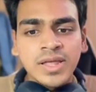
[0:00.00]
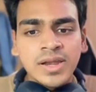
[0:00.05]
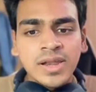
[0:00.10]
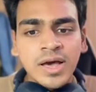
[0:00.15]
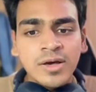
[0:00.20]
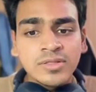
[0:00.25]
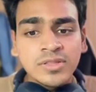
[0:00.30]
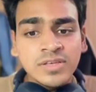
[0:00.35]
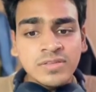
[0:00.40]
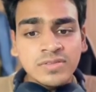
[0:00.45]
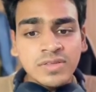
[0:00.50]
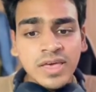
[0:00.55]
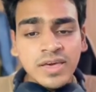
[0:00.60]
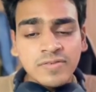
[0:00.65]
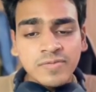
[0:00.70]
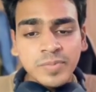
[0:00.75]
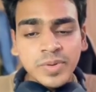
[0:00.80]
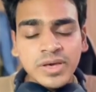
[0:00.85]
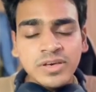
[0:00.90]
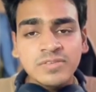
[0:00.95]
Now this
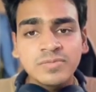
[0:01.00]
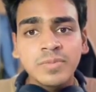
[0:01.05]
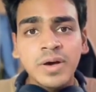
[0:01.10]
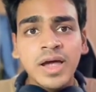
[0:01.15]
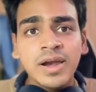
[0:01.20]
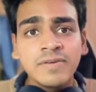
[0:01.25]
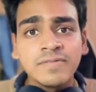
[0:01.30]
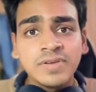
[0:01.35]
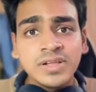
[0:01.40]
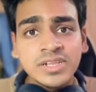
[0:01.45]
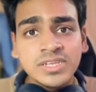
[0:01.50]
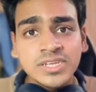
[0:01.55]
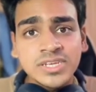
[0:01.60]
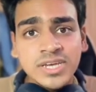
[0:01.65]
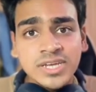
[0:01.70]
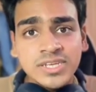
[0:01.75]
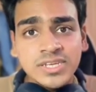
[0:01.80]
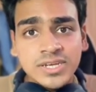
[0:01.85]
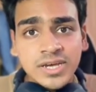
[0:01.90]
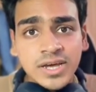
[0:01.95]
FPS bar will
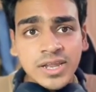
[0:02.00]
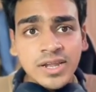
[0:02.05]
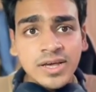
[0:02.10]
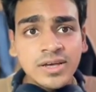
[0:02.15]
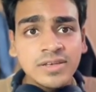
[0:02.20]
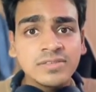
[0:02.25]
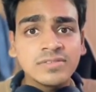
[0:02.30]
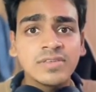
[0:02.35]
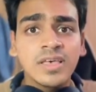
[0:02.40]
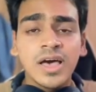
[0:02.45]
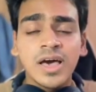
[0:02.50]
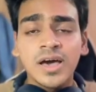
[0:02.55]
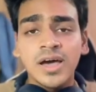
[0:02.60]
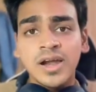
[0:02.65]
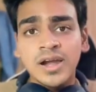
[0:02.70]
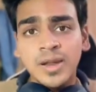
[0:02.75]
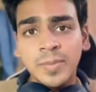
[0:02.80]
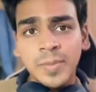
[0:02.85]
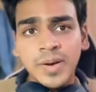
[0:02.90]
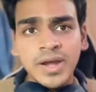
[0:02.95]
change colors
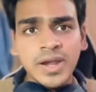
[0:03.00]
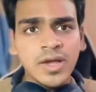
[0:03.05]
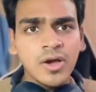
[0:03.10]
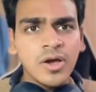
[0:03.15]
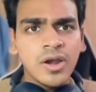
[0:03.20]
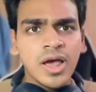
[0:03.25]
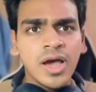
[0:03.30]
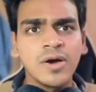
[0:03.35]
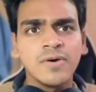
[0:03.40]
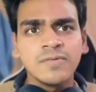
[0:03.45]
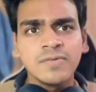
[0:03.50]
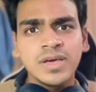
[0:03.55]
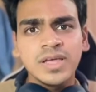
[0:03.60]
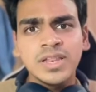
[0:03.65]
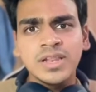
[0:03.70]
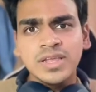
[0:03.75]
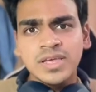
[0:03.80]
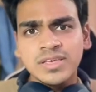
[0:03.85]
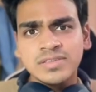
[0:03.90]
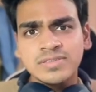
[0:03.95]
depending on how
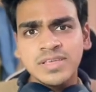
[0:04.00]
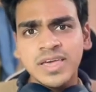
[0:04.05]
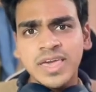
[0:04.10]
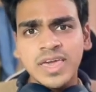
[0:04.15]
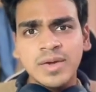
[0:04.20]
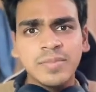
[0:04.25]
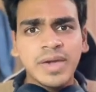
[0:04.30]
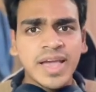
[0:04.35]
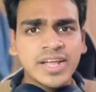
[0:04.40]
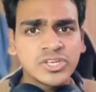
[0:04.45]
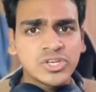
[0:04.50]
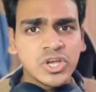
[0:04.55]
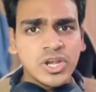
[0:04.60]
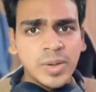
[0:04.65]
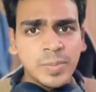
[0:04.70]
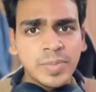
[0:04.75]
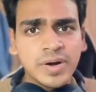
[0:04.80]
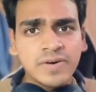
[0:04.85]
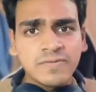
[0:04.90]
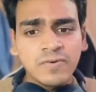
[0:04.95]
well is the game
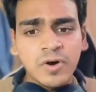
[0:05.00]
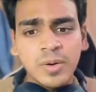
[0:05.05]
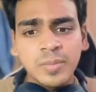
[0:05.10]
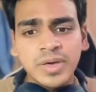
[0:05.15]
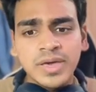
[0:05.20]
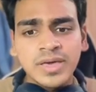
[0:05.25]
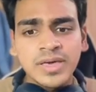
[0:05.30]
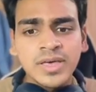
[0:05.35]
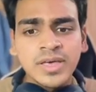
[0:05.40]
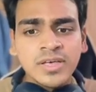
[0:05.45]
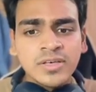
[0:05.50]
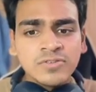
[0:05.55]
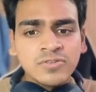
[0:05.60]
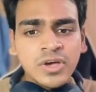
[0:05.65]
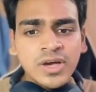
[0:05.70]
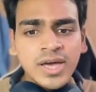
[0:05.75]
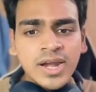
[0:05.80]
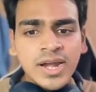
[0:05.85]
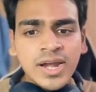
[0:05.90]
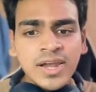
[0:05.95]
actually performing.
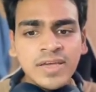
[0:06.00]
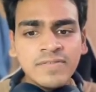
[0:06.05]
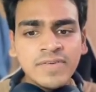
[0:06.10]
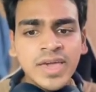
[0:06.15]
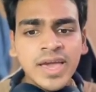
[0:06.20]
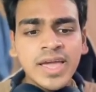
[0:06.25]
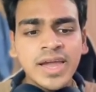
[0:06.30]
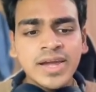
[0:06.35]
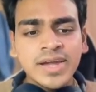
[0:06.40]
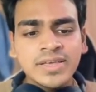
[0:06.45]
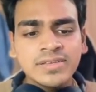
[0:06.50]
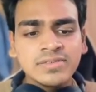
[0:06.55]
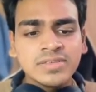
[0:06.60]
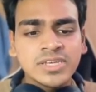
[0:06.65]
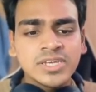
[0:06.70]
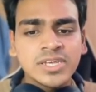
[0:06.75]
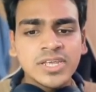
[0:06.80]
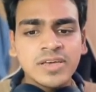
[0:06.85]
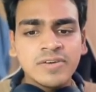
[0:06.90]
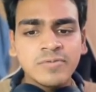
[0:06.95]
So currently we are getting
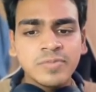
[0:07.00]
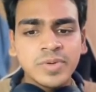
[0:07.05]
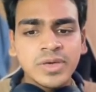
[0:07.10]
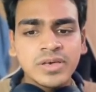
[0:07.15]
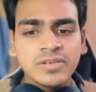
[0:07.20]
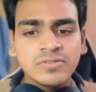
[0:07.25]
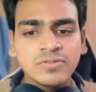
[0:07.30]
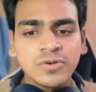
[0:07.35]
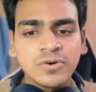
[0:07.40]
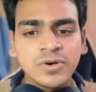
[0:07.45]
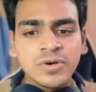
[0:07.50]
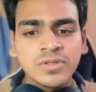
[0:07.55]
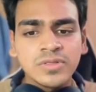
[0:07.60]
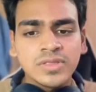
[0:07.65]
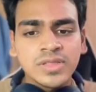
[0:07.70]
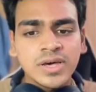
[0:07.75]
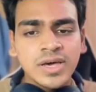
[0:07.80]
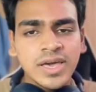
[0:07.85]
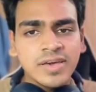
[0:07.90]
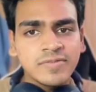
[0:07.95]
60 FPS, so
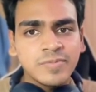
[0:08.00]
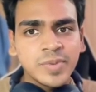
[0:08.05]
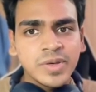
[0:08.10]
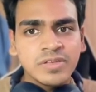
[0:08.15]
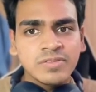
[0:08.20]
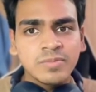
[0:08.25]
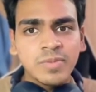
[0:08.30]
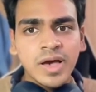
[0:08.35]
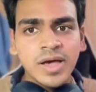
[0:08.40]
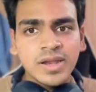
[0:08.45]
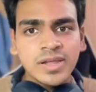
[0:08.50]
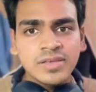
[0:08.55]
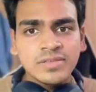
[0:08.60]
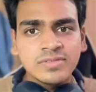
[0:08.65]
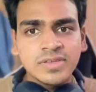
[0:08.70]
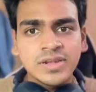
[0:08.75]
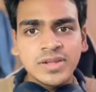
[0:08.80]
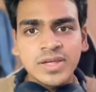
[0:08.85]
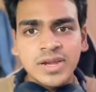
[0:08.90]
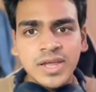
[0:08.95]
the FPS bar
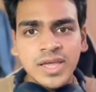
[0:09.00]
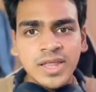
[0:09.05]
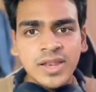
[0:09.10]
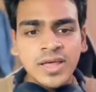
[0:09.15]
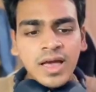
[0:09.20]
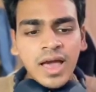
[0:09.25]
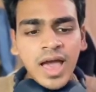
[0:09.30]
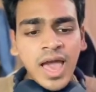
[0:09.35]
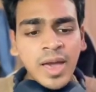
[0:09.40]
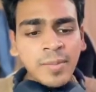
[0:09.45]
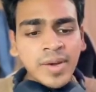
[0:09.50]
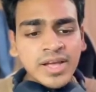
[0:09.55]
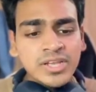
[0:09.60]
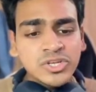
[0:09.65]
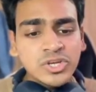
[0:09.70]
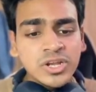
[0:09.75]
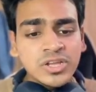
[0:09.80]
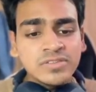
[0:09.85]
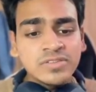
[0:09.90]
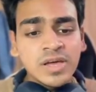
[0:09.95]
is in green. I am
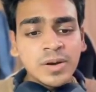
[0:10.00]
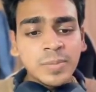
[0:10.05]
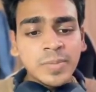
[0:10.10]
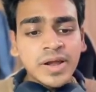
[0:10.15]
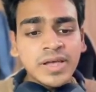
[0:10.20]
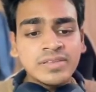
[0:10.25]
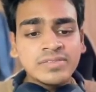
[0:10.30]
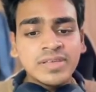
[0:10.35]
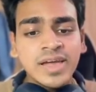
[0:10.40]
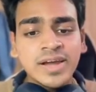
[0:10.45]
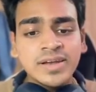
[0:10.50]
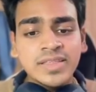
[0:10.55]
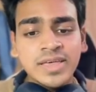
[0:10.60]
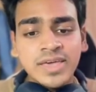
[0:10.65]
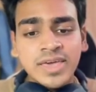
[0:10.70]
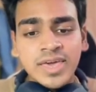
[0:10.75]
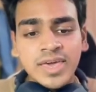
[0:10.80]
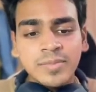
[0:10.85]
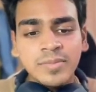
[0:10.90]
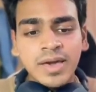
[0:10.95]
actually surprised that the
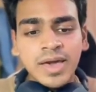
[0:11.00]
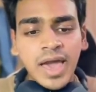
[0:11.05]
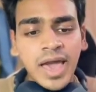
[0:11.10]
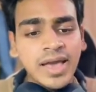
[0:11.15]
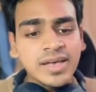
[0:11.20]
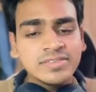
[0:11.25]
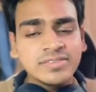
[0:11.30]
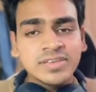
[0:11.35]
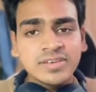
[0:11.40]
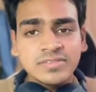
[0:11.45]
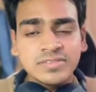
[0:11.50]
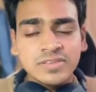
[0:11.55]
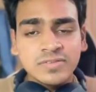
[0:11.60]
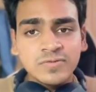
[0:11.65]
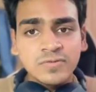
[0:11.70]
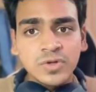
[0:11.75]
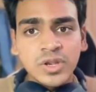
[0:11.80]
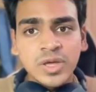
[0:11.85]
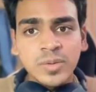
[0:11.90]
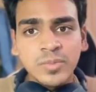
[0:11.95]
game has
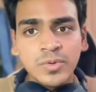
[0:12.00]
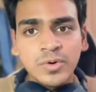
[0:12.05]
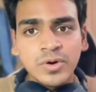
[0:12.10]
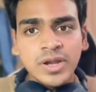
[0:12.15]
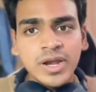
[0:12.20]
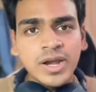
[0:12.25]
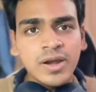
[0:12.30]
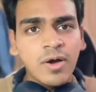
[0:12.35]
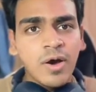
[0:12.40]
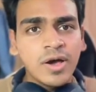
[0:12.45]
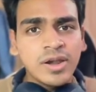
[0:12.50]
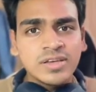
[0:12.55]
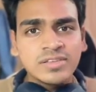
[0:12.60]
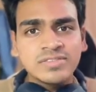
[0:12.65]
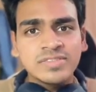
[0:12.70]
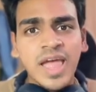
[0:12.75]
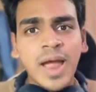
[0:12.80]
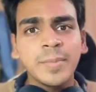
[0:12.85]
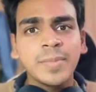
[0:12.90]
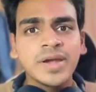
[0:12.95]
successfully booted on a
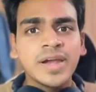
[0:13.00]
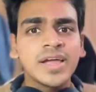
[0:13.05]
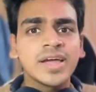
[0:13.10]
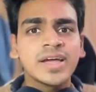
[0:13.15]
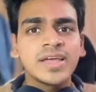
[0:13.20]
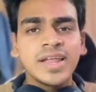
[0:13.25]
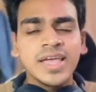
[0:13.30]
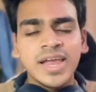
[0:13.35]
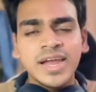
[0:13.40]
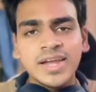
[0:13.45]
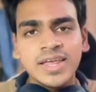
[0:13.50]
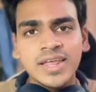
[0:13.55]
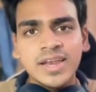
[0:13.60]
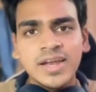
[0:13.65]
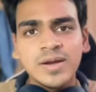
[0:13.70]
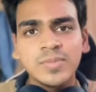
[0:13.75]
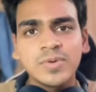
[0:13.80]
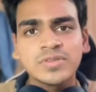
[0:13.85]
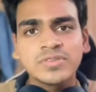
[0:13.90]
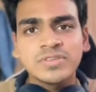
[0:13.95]
Snapdragon 8
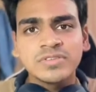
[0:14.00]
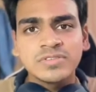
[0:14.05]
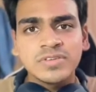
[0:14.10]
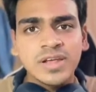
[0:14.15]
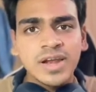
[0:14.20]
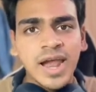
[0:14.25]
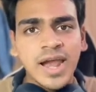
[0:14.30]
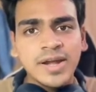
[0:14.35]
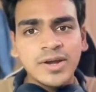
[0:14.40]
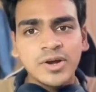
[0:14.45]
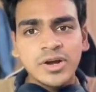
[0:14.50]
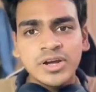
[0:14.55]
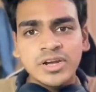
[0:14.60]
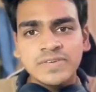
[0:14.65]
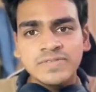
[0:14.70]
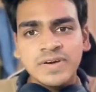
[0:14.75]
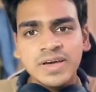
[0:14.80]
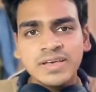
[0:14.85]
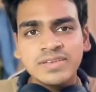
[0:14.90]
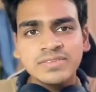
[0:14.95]
Elite processor Android
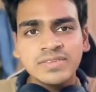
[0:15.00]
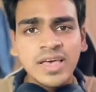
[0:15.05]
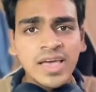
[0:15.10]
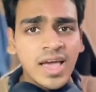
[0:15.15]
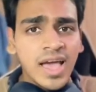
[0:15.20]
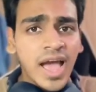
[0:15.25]
device.